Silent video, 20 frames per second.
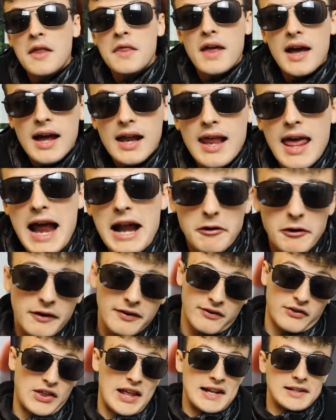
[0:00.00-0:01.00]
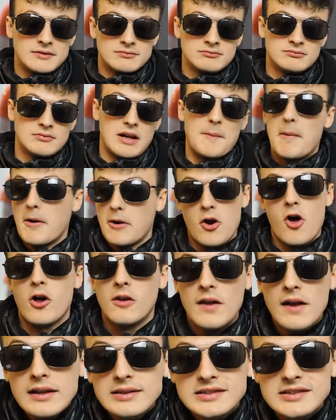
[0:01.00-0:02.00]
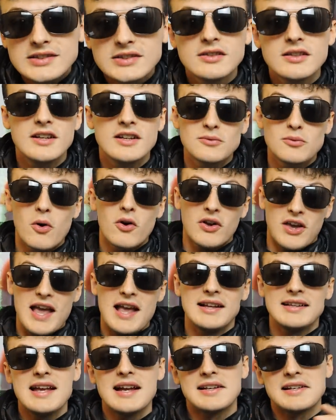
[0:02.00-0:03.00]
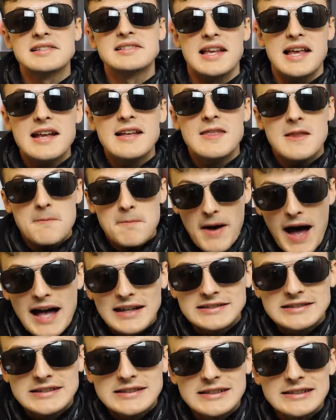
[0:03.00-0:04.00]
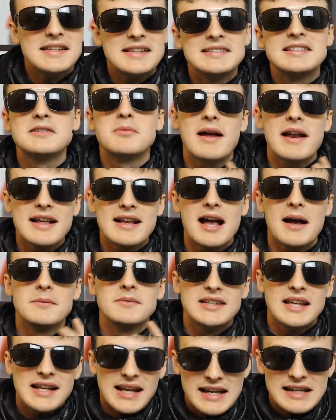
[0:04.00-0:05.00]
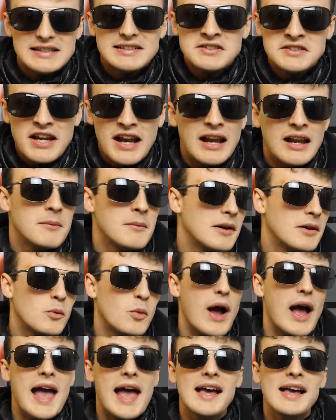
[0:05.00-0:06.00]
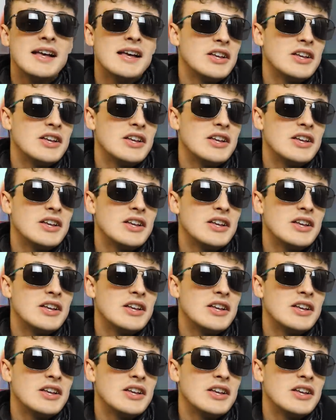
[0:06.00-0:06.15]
And the hilarious thing about all this is what Katie had to say in the past. This is where it comes in, ladies and gentlemen, where